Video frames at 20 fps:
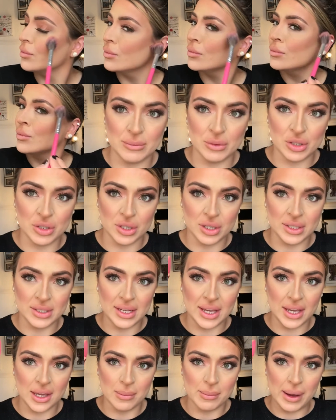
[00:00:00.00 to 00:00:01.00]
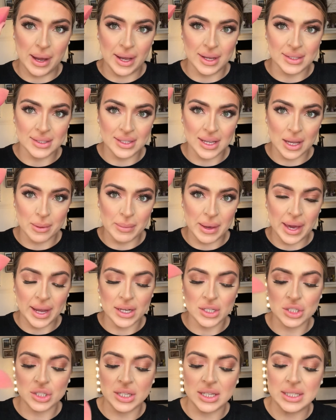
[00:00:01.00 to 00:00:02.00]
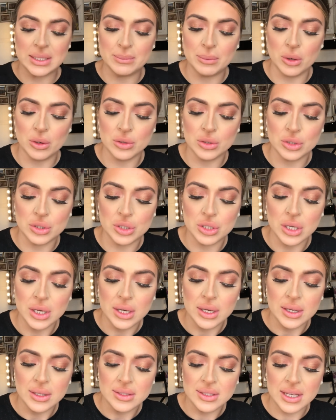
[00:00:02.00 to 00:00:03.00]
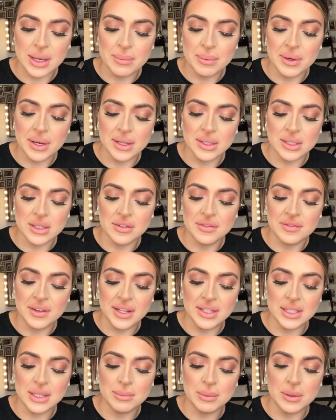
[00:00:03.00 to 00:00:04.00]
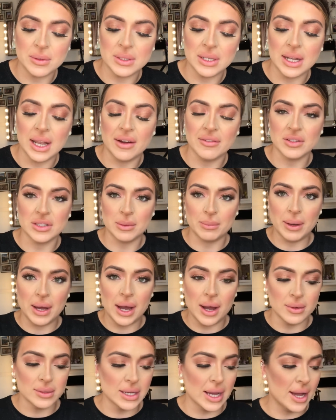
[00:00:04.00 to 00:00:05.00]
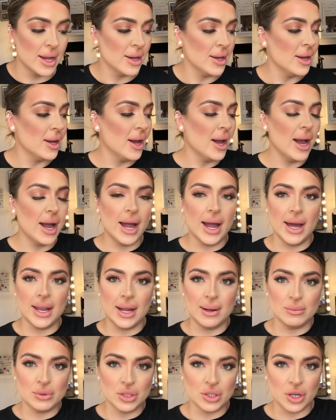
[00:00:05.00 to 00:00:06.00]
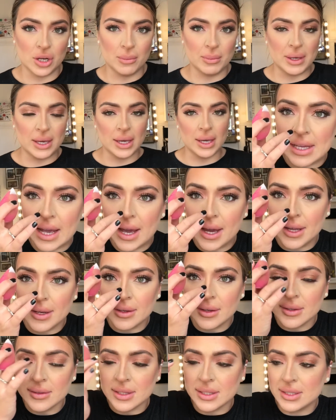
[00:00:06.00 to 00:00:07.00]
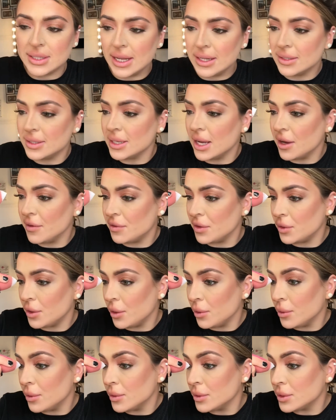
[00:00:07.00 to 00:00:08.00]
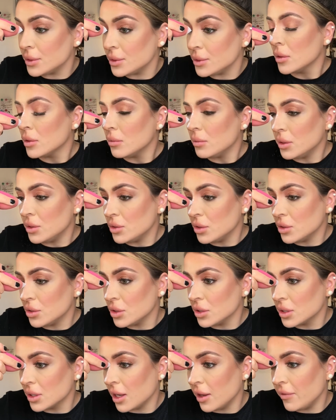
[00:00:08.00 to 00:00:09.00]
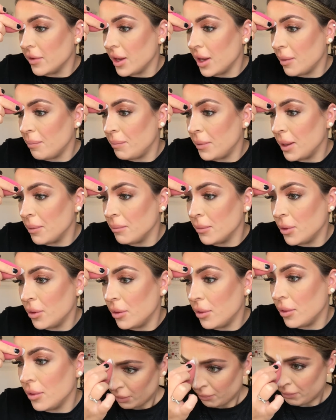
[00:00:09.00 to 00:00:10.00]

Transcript: I'm just going to take my Sigma HD sponge, dipping into the Fenty Beauty Lavender Powder, and I'm just going to be getting the centre of the nose, which will just give it a bit more